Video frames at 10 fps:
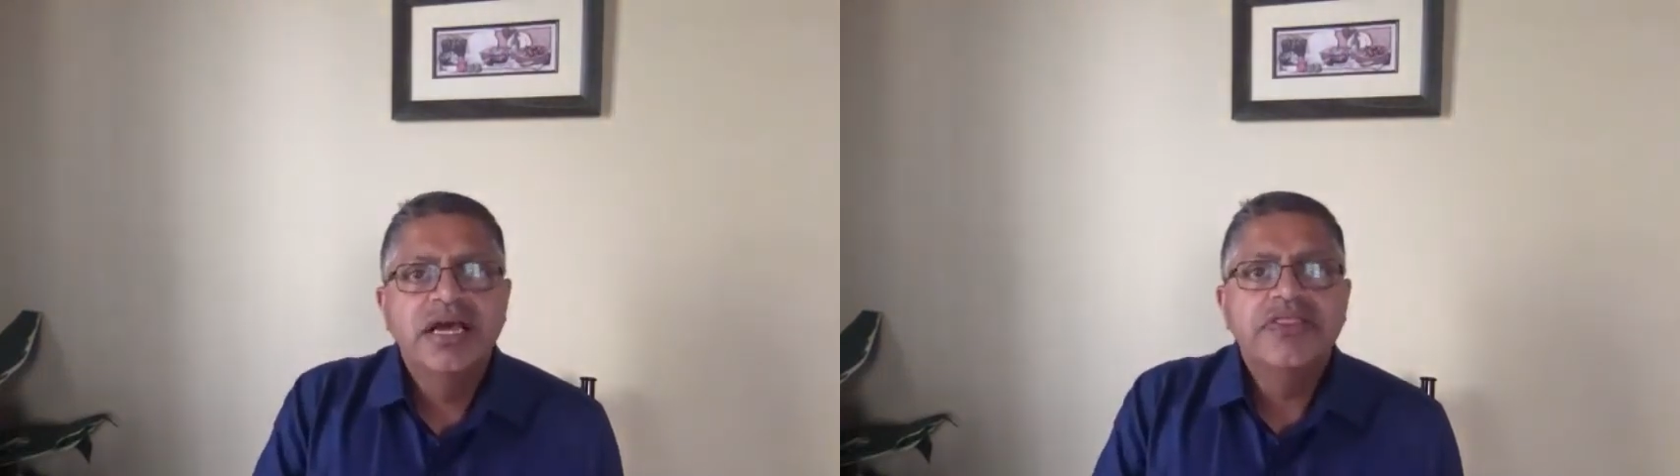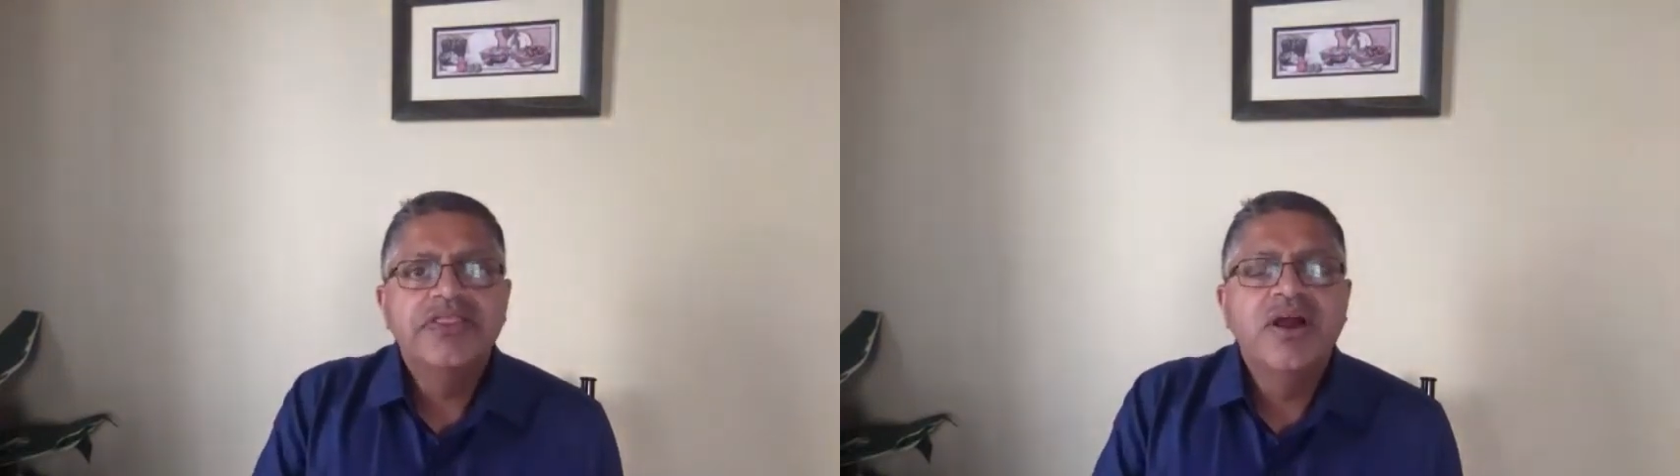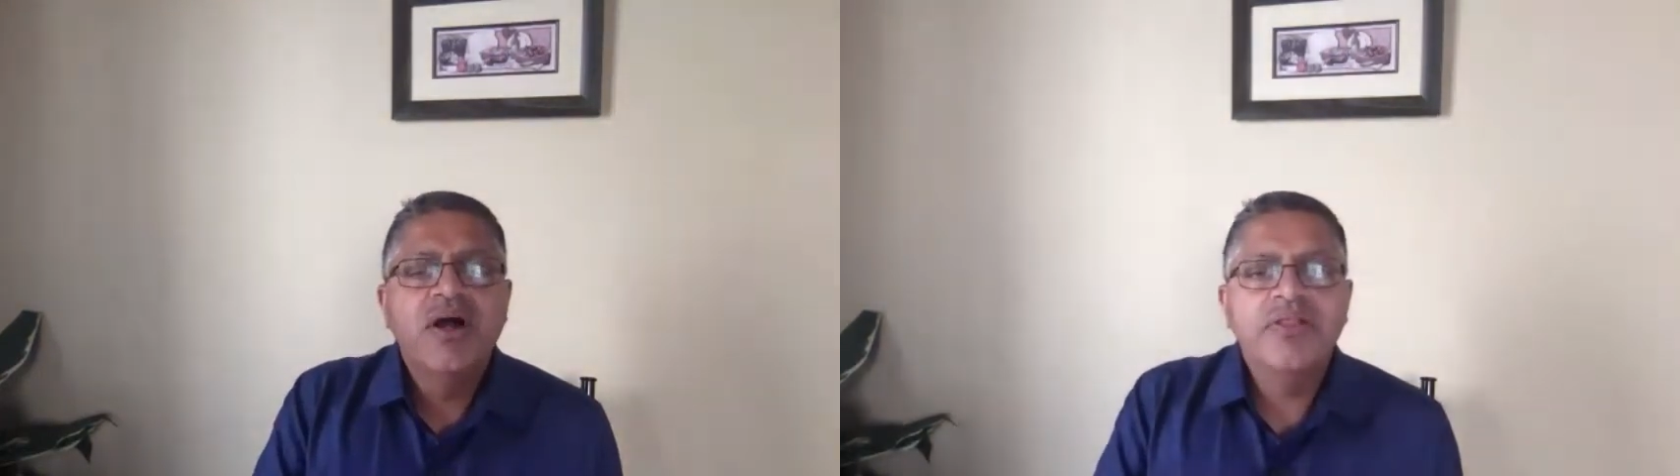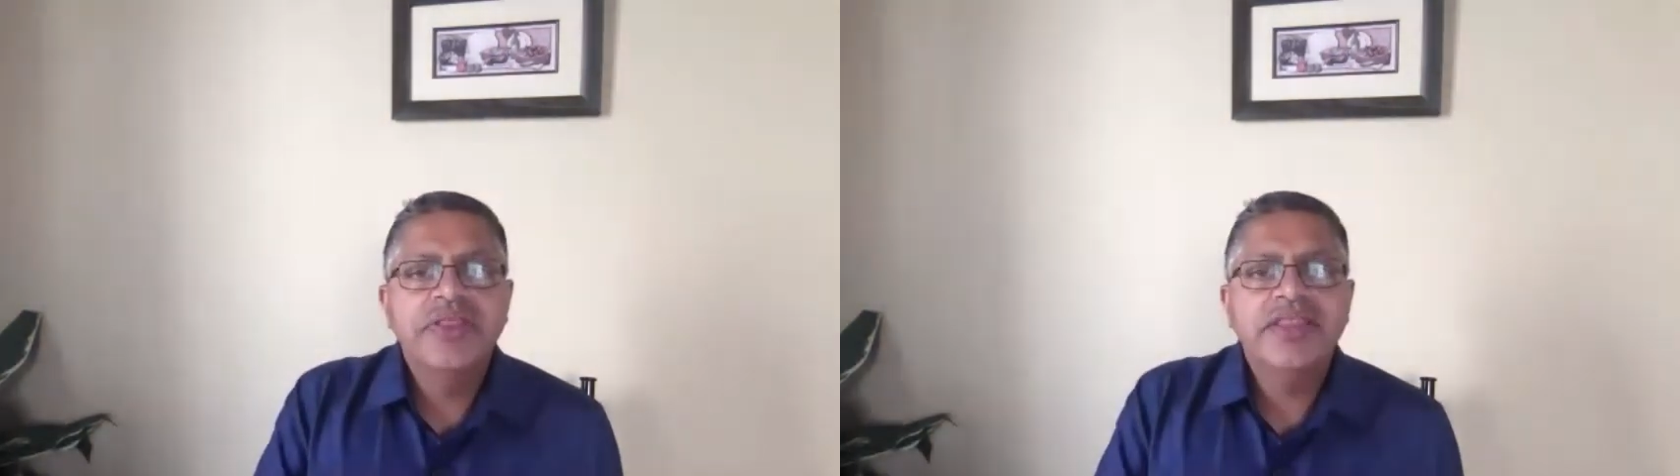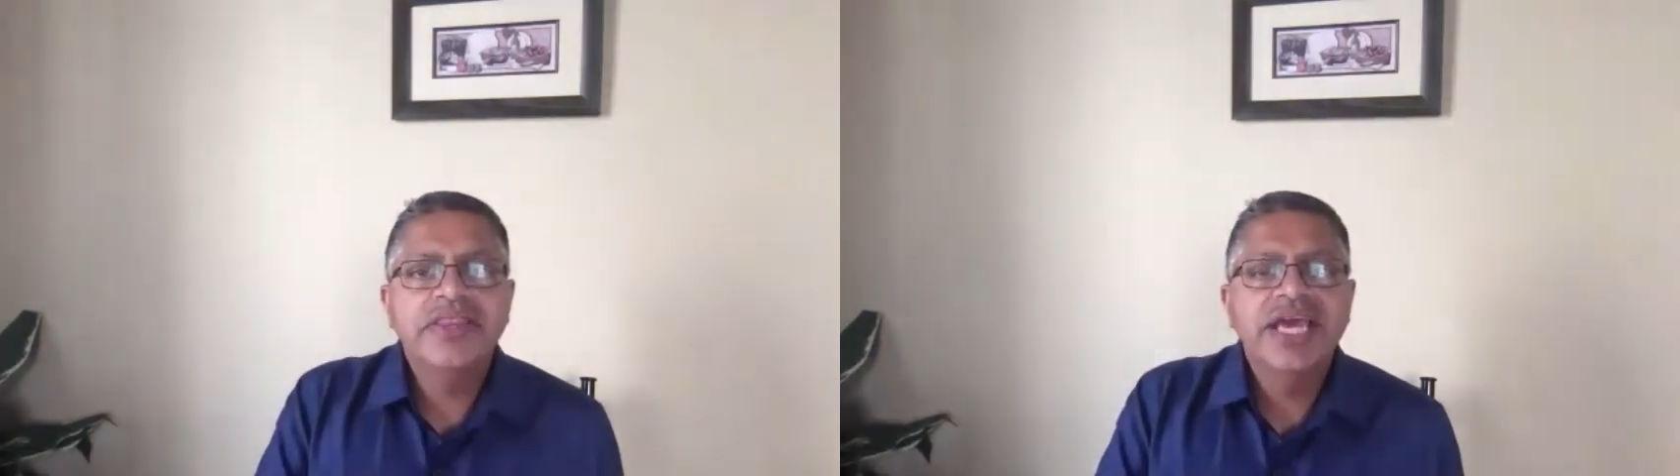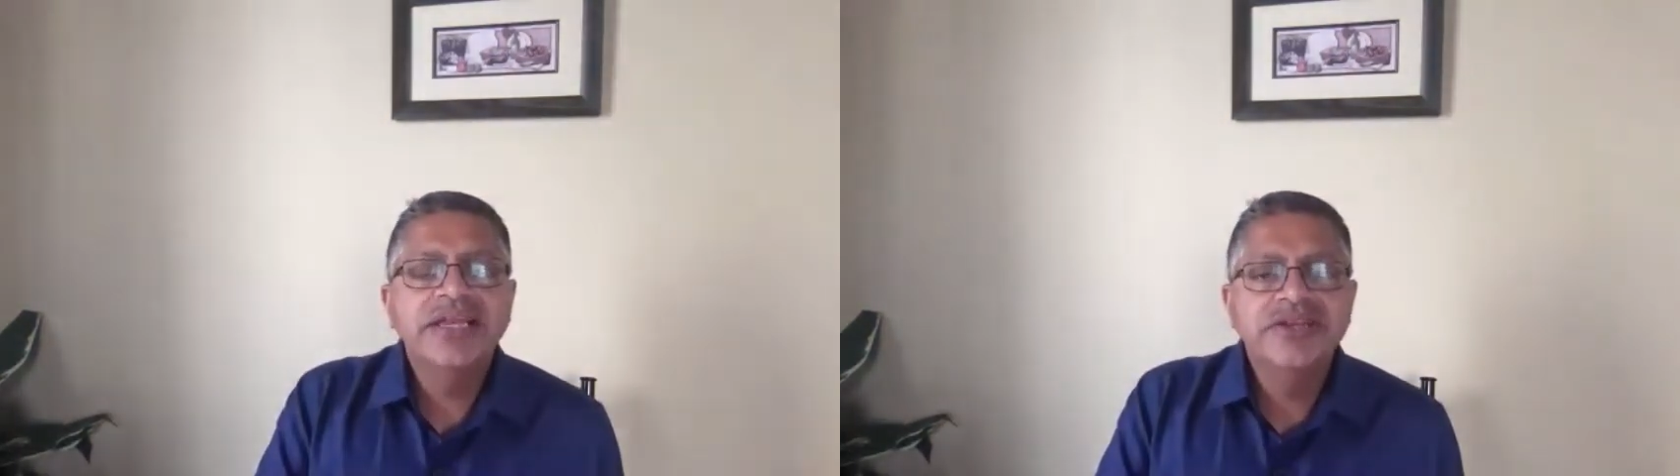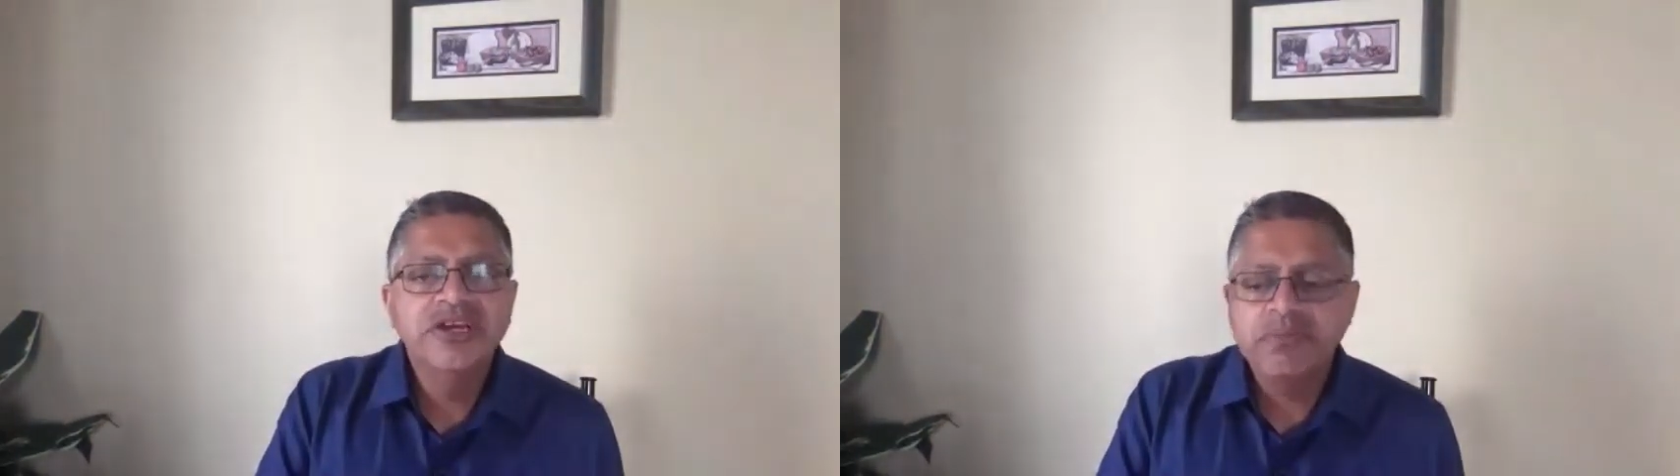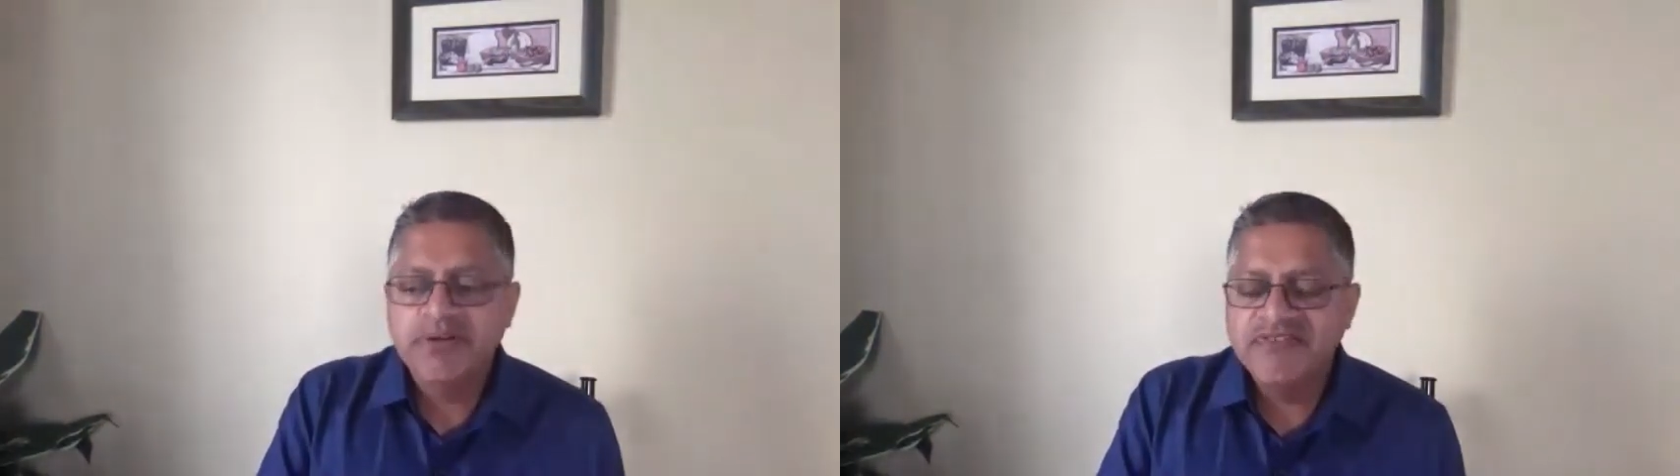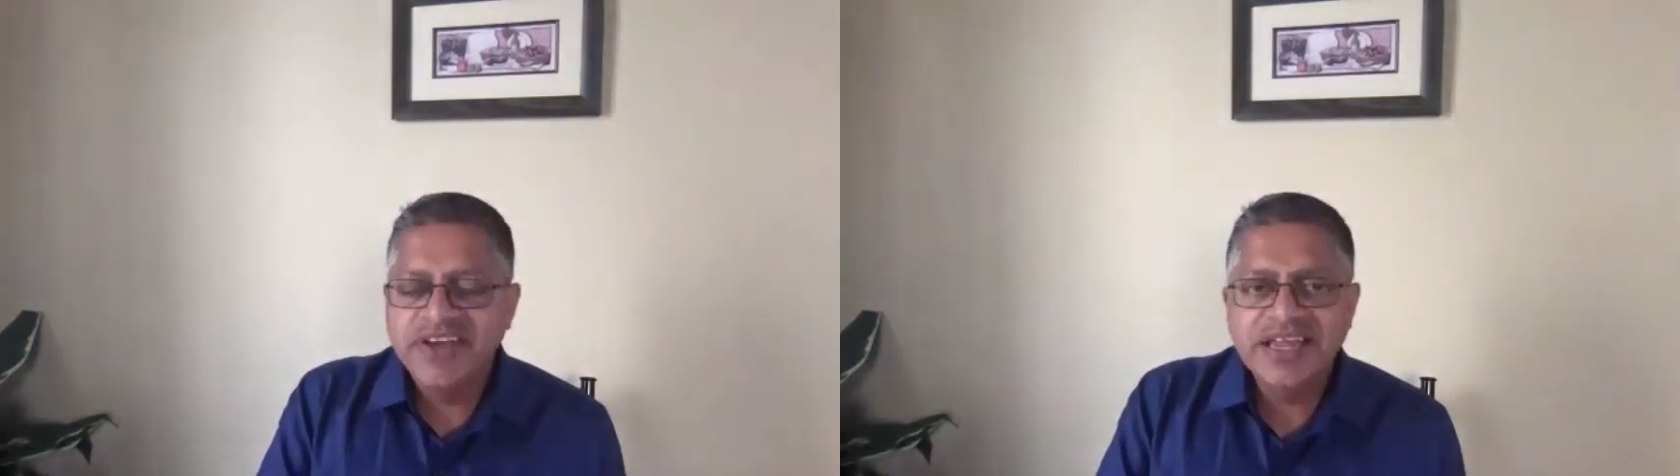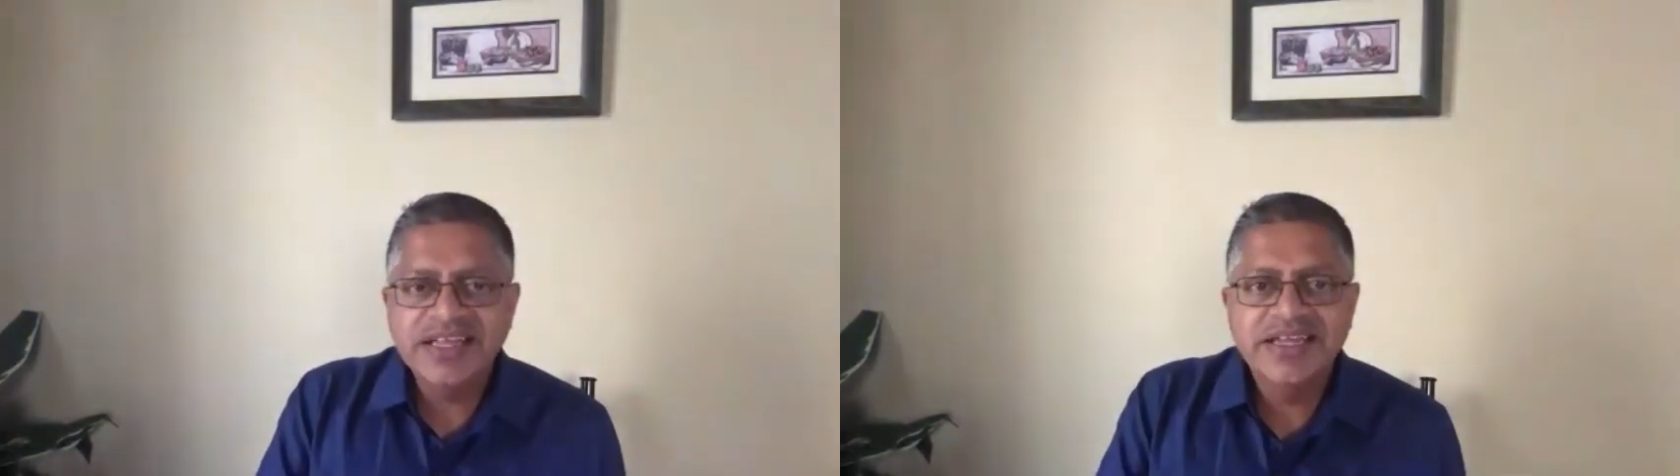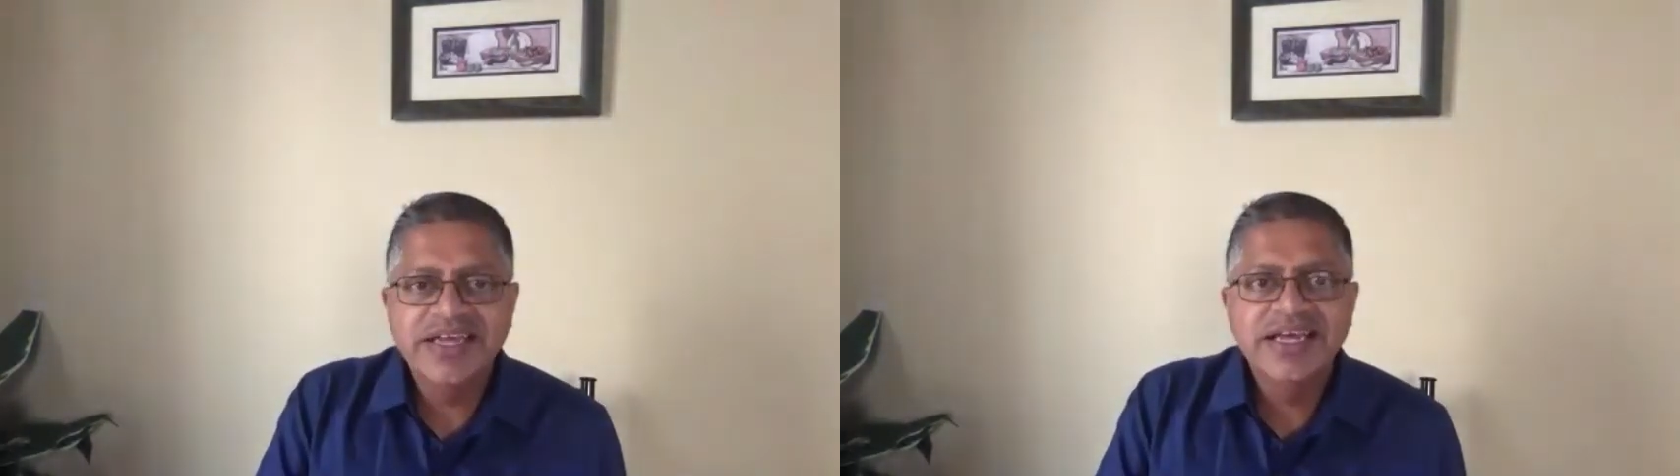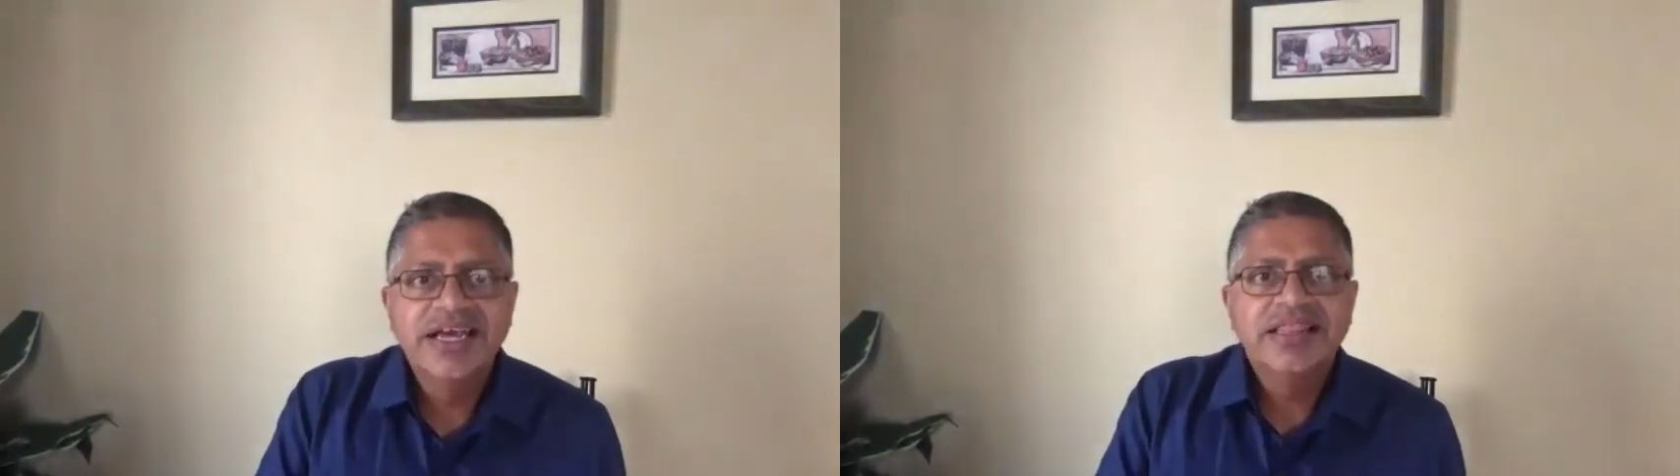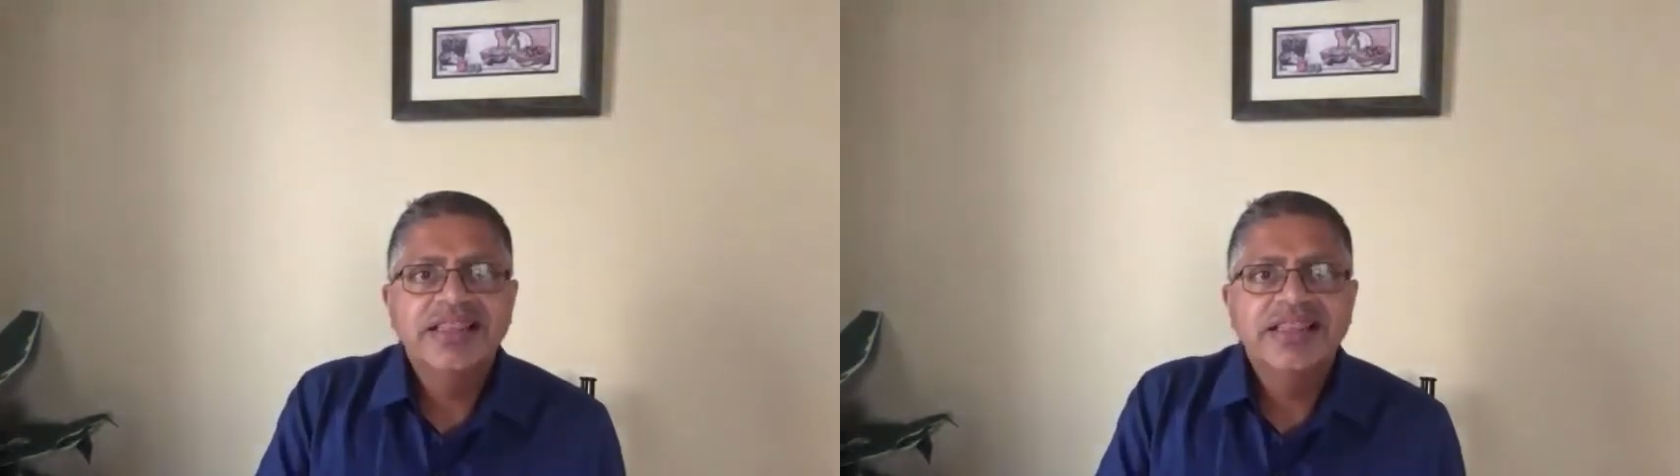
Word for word: They all they they knew prophetically